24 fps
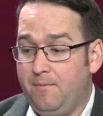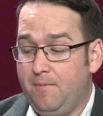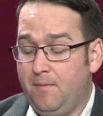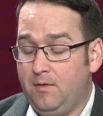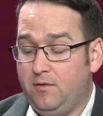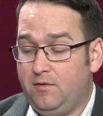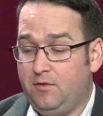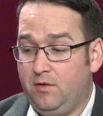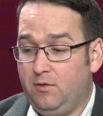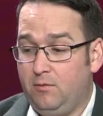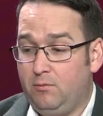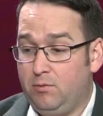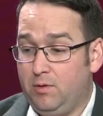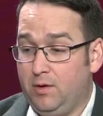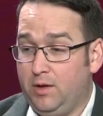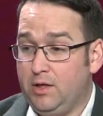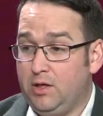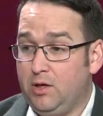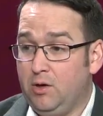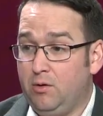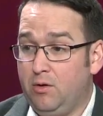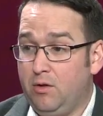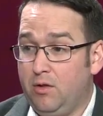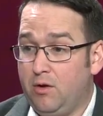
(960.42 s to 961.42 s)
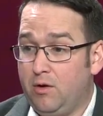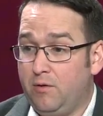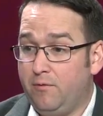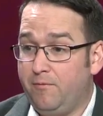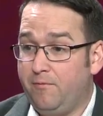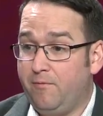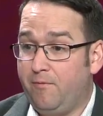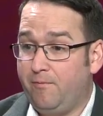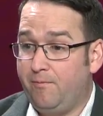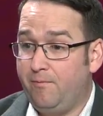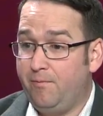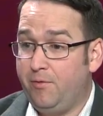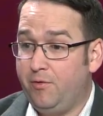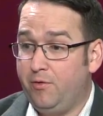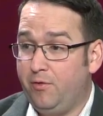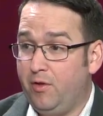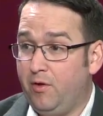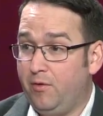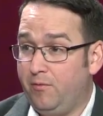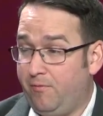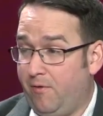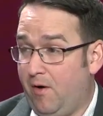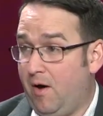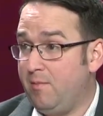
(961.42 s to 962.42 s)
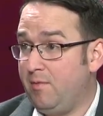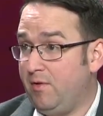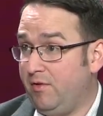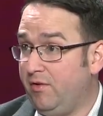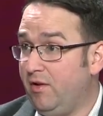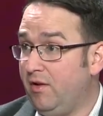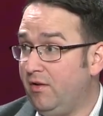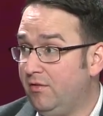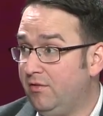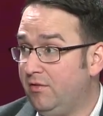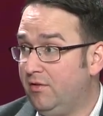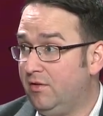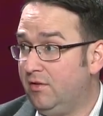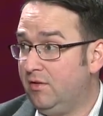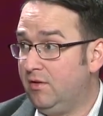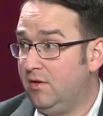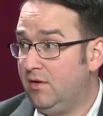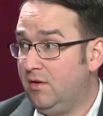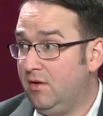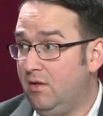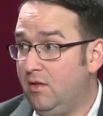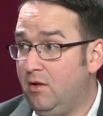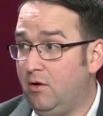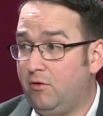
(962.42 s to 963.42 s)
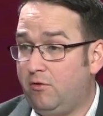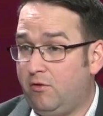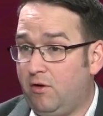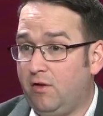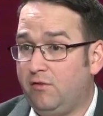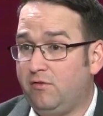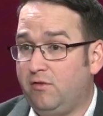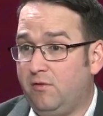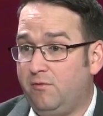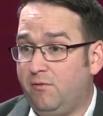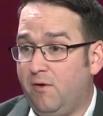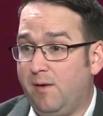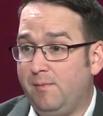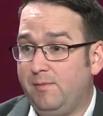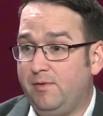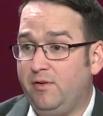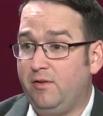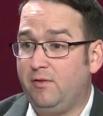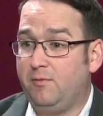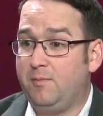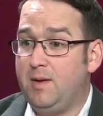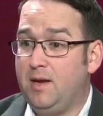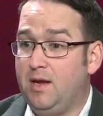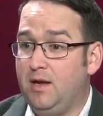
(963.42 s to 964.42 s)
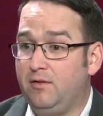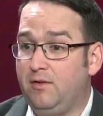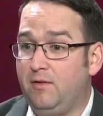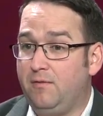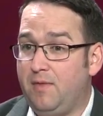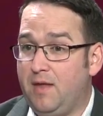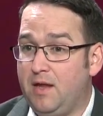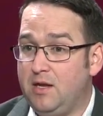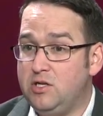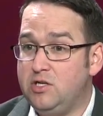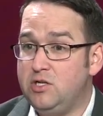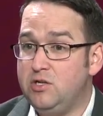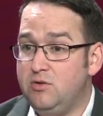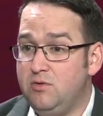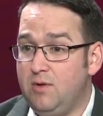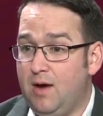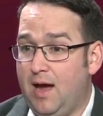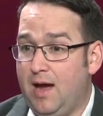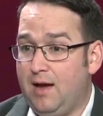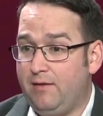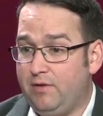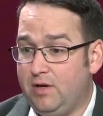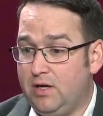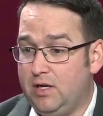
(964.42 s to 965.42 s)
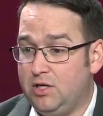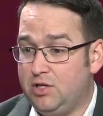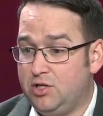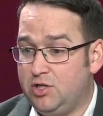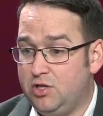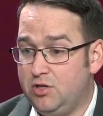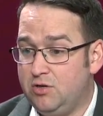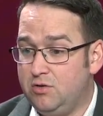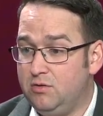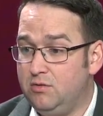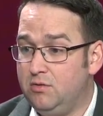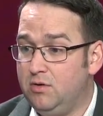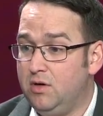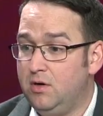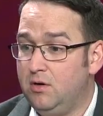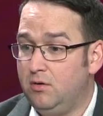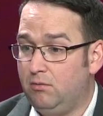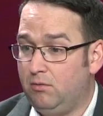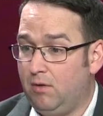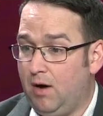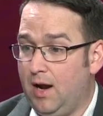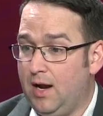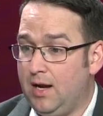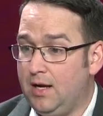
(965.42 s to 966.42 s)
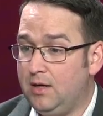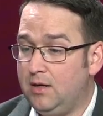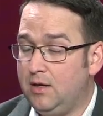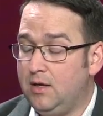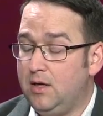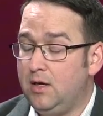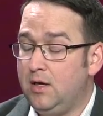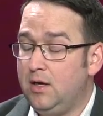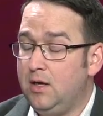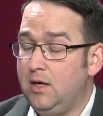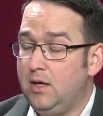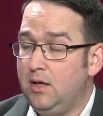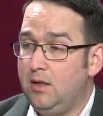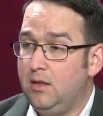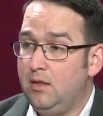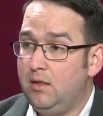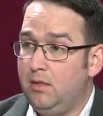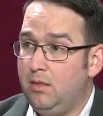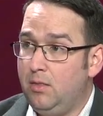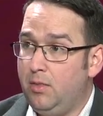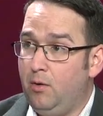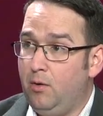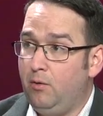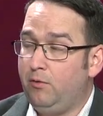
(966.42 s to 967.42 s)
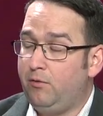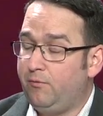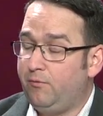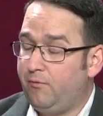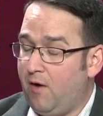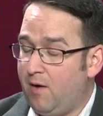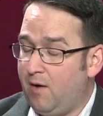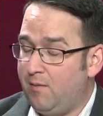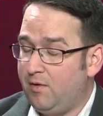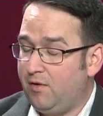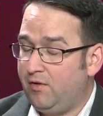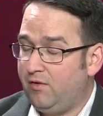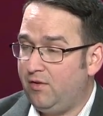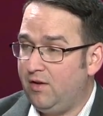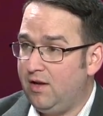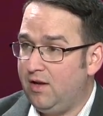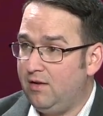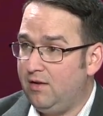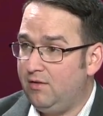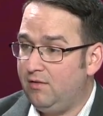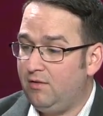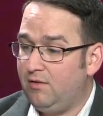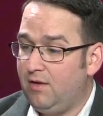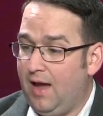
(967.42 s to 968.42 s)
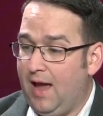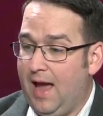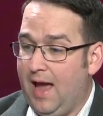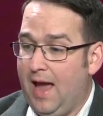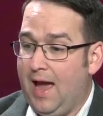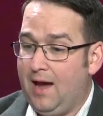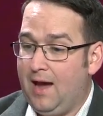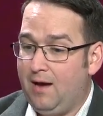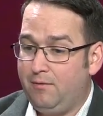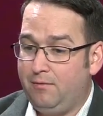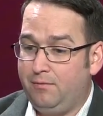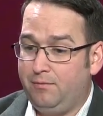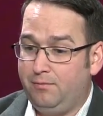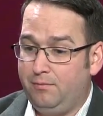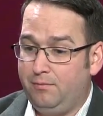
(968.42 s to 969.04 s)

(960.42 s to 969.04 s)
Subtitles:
to really go to their pharmacist, their trusted pharmacist, because if they do have an issue, right, those pharmacies have,